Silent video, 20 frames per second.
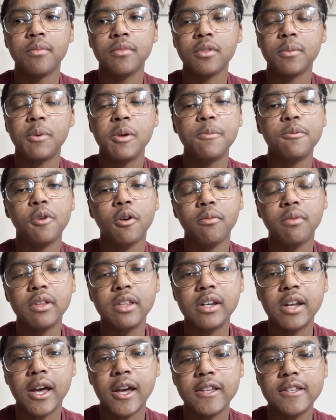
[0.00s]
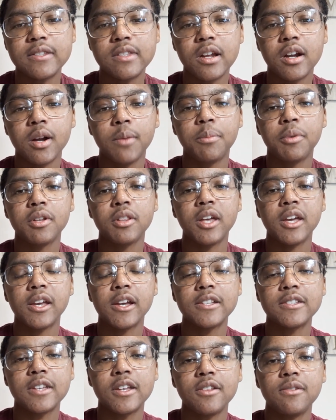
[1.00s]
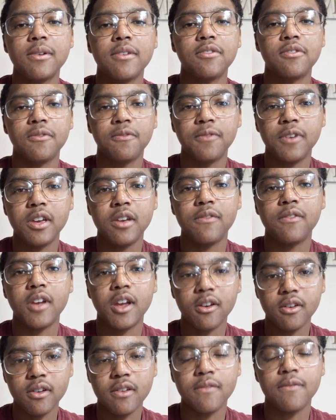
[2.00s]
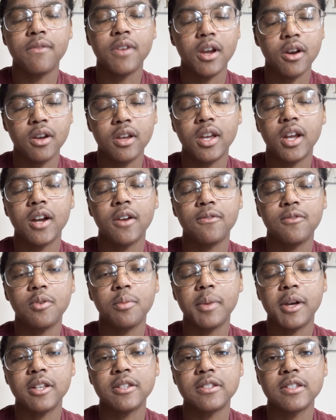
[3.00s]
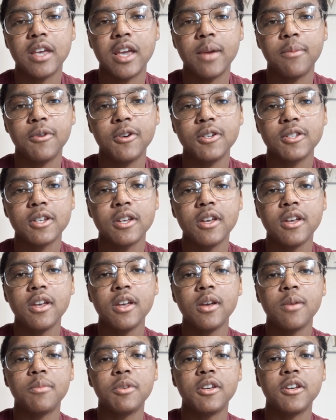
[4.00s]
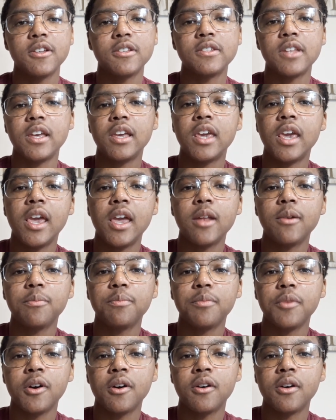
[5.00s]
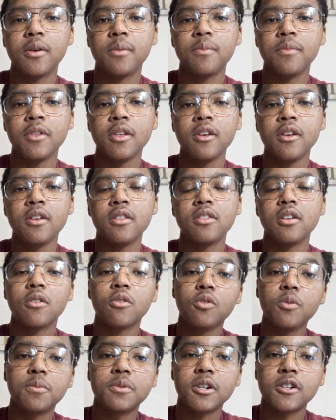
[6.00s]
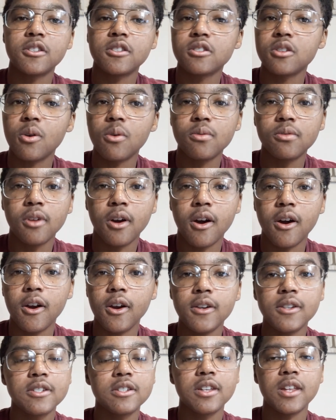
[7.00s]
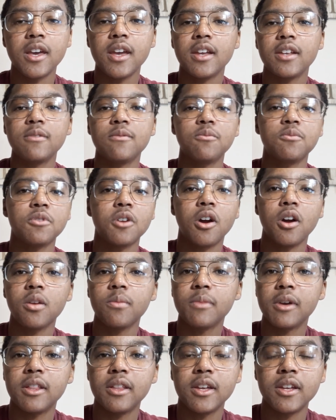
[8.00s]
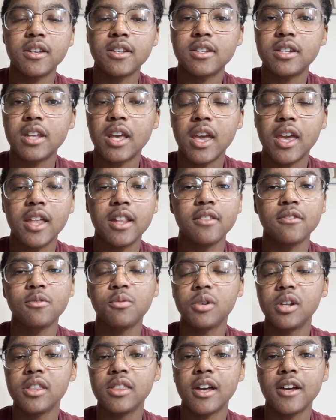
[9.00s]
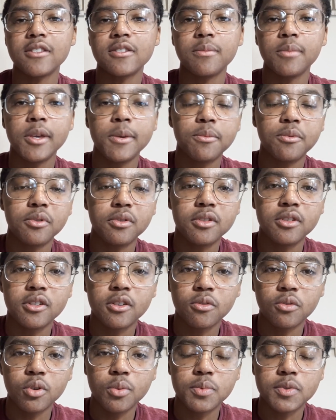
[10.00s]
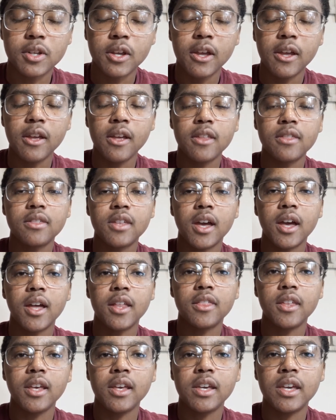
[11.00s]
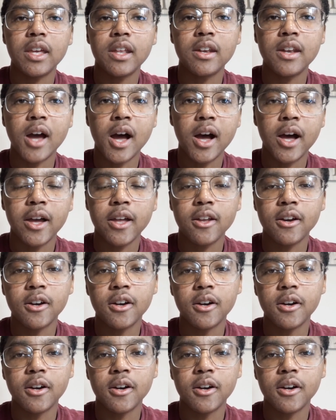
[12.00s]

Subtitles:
People are really nice there, but like I said, you have to be very, very careful about scammers because they can't, the groups are so large, like we're talking about like 10, 20,000 people in the groups, that they cannot